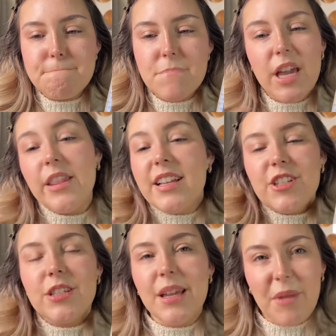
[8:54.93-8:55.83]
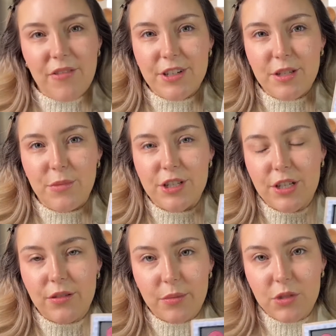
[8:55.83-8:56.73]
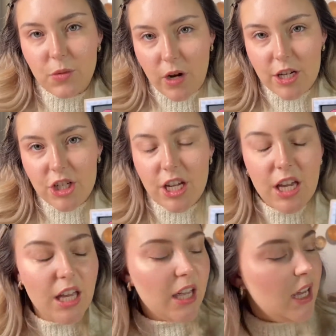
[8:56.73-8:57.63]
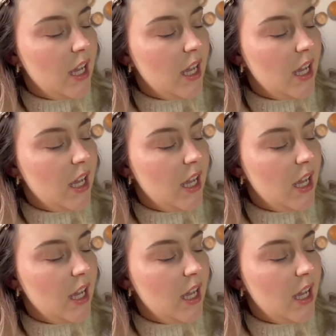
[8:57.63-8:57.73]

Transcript: yeah, that's just like my first impressions from swatching it.